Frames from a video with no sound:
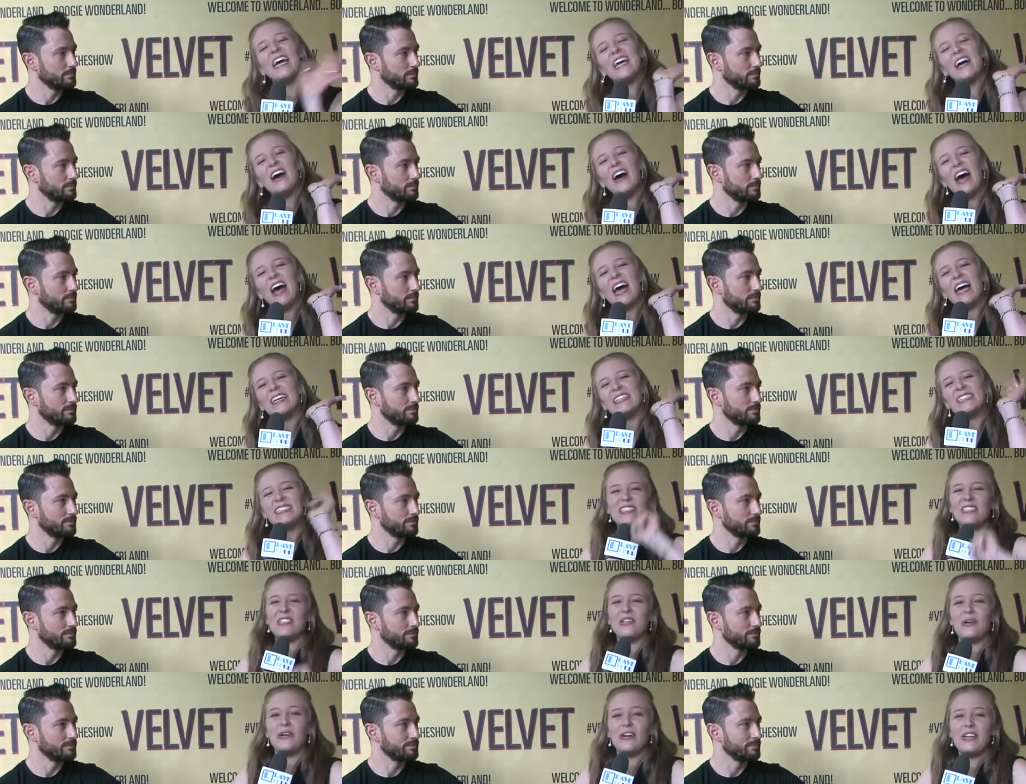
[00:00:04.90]
Speaker 1: Hey guys,
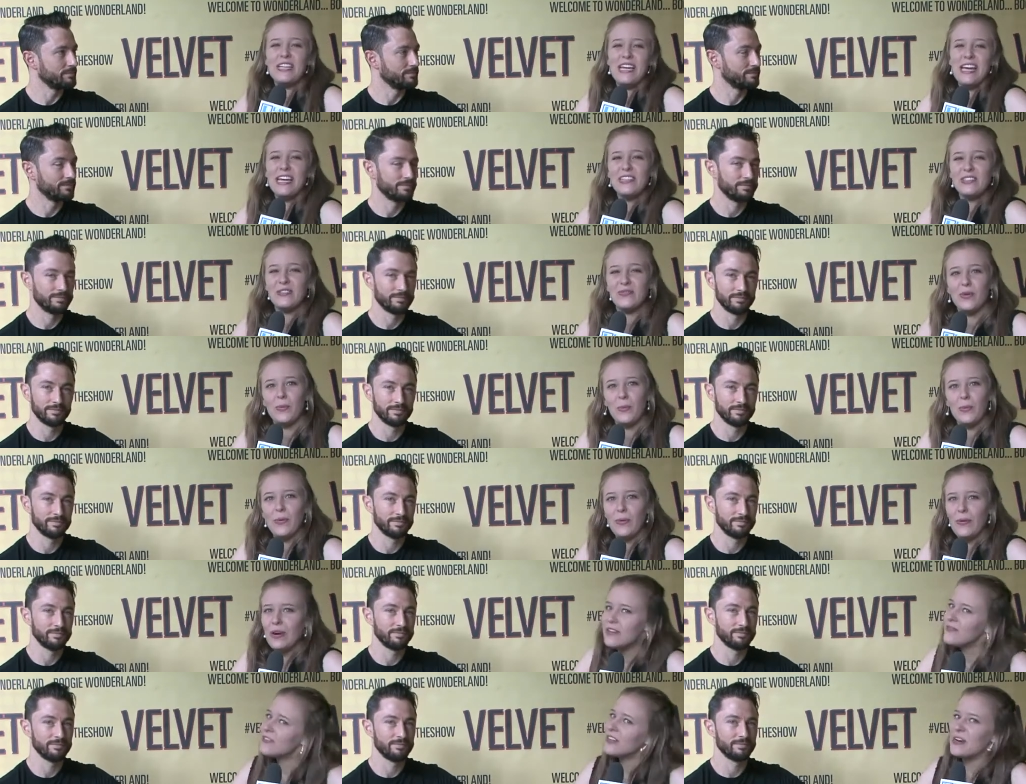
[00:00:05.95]
it's Lauren Yates from
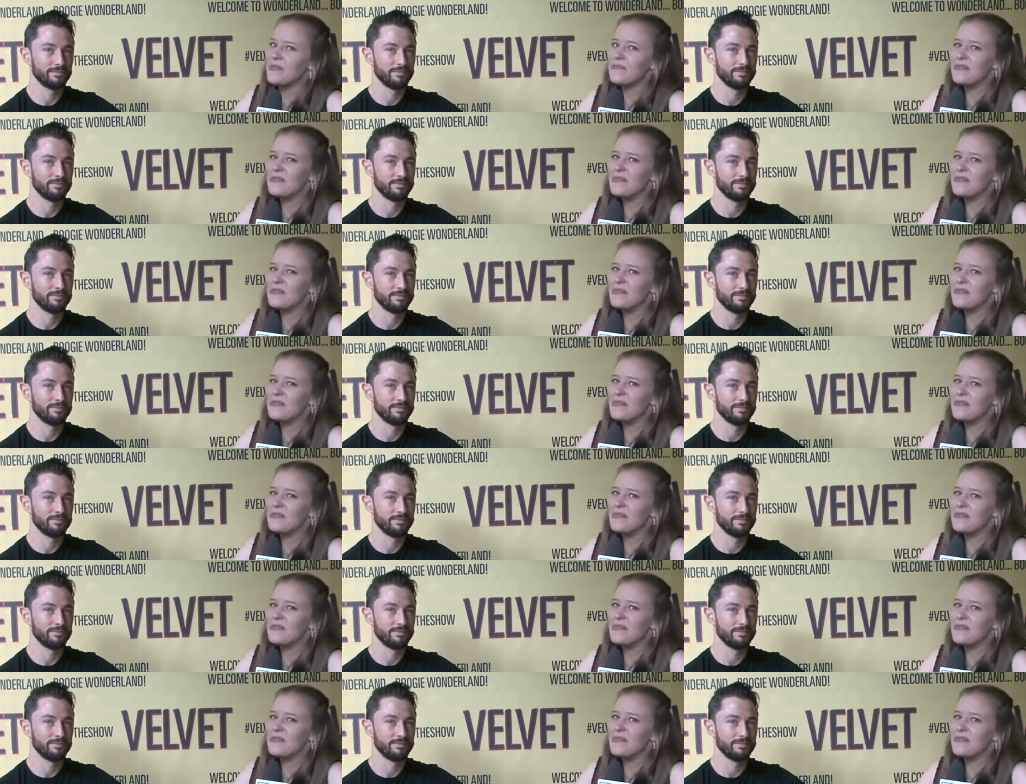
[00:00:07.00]
Rave It